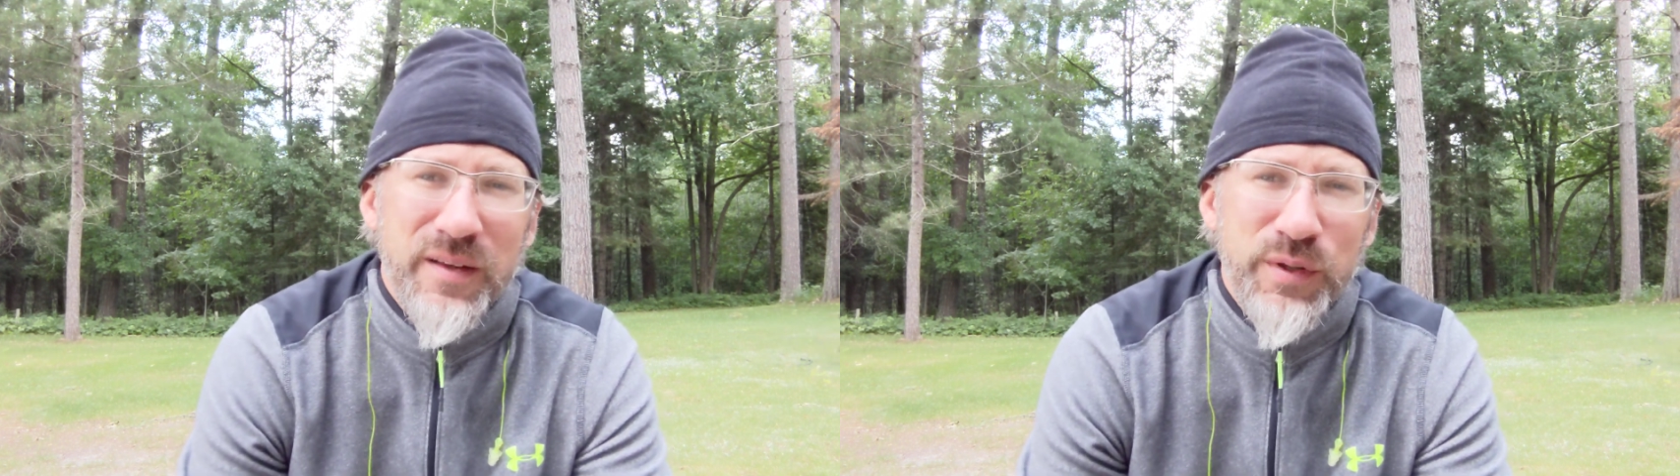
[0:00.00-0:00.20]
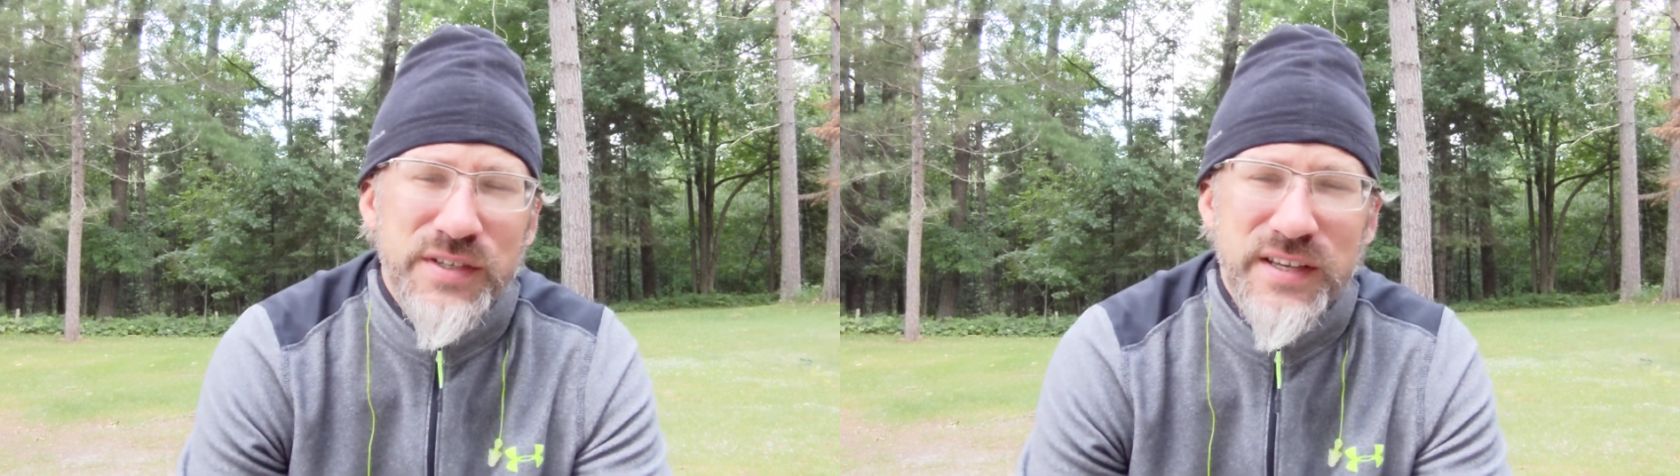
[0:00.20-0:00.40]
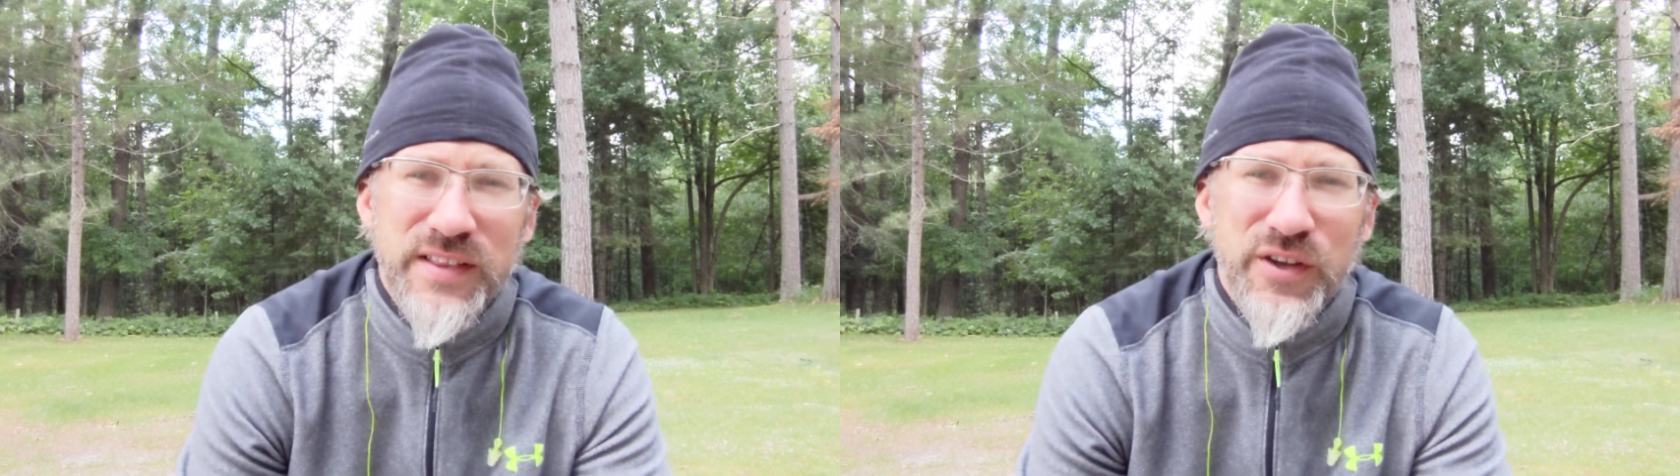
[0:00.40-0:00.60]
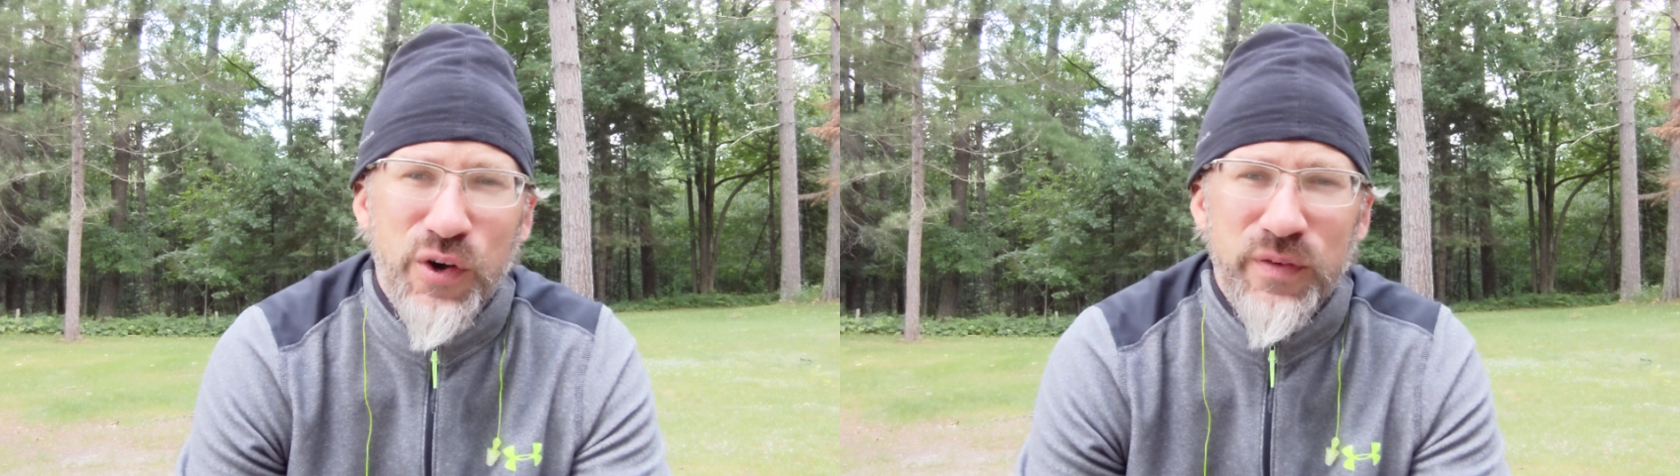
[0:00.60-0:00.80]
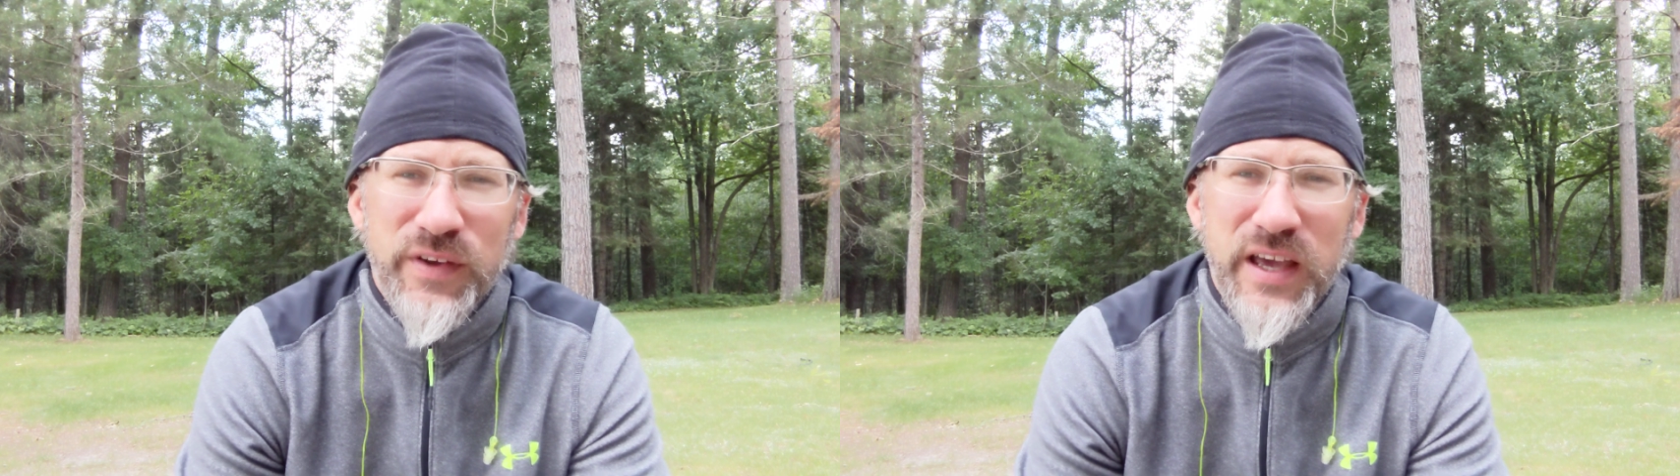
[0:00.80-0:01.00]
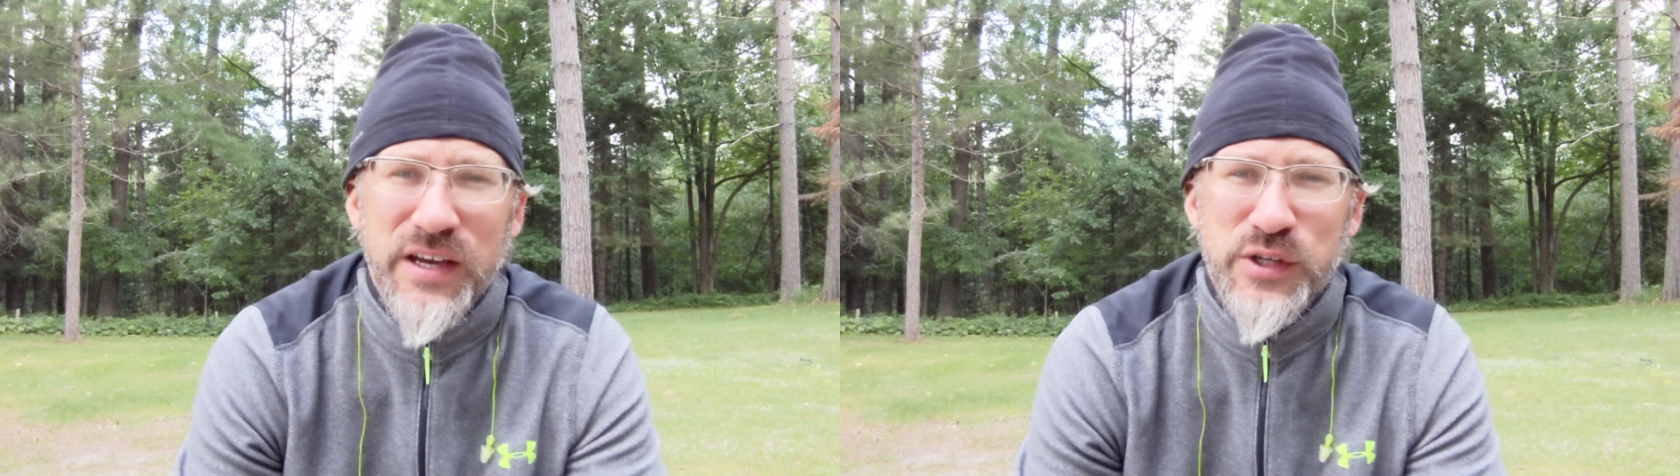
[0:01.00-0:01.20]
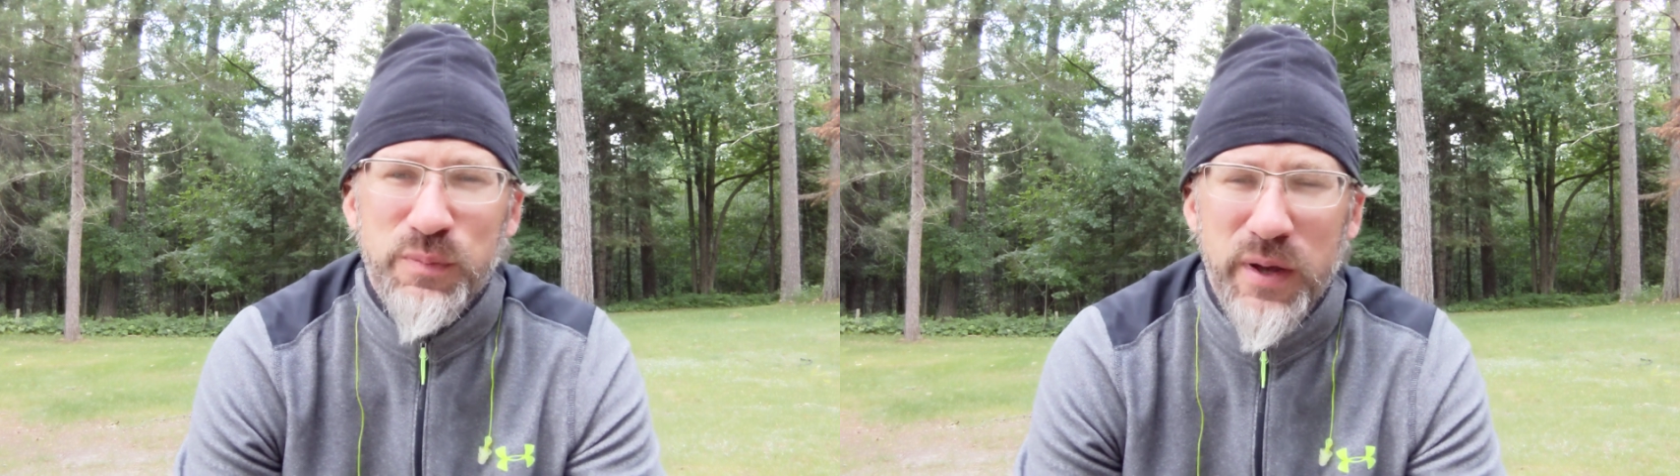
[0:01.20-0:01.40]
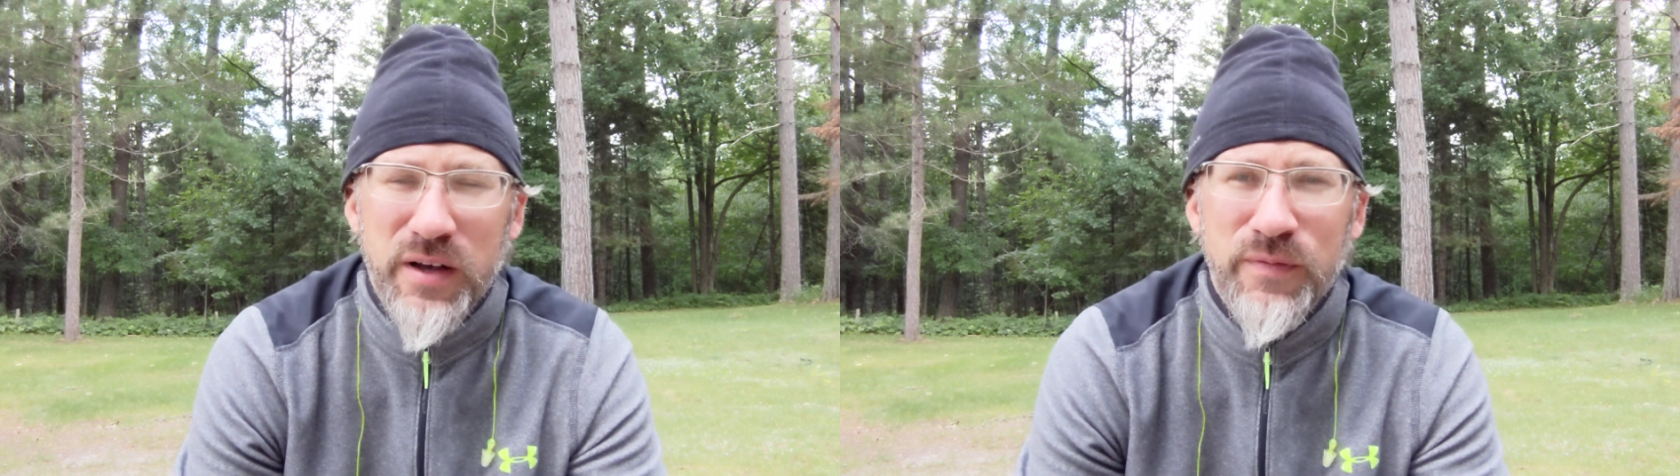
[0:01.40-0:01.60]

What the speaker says: Please hit the notification bell.